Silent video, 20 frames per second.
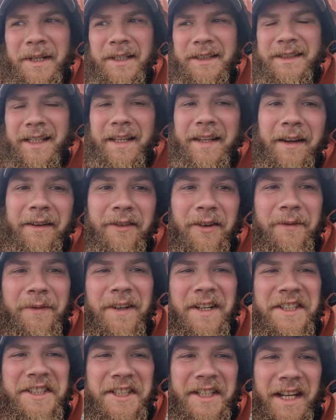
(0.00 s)
Saying I've not
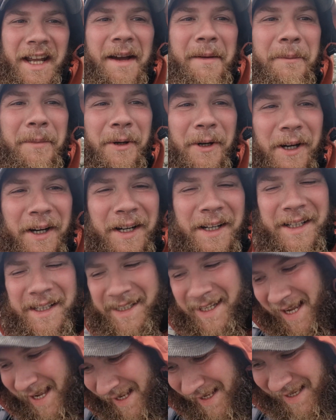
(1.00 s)
finished it yet, but
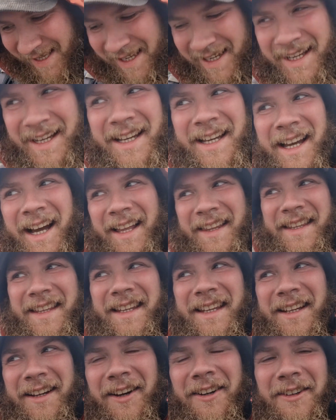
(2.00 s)
I
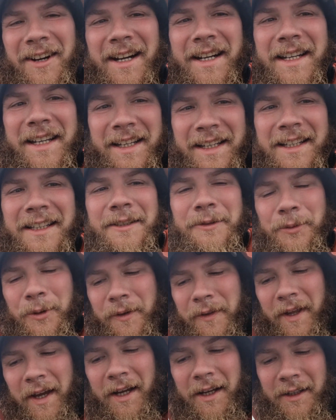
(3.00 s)
think already it's
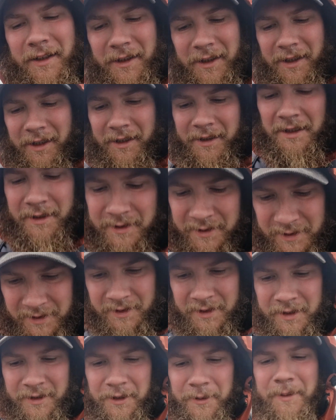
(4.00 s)
one that I'll
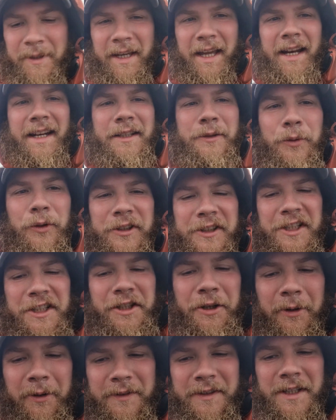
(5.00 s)
do again. It's one to
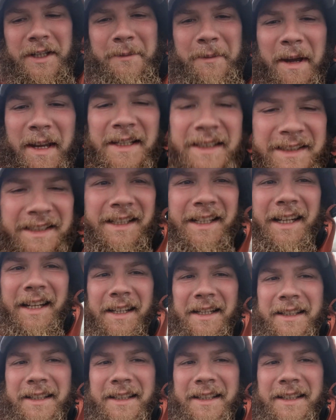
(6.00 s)
show off to your mates, isn't it?